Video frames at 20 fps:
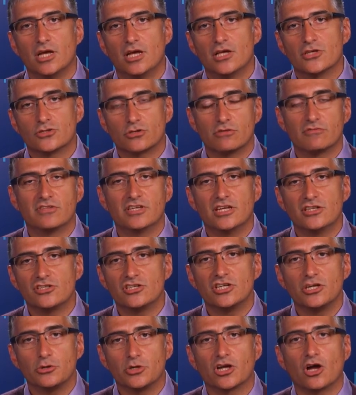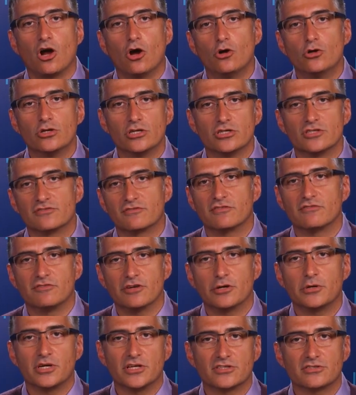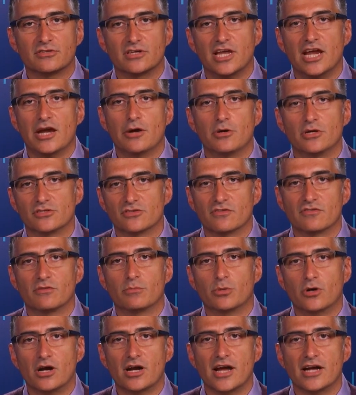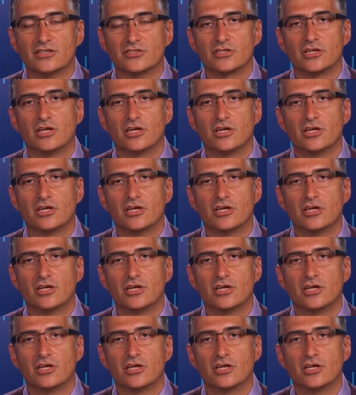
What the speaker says: sort of the engineering owners for various areas of the product,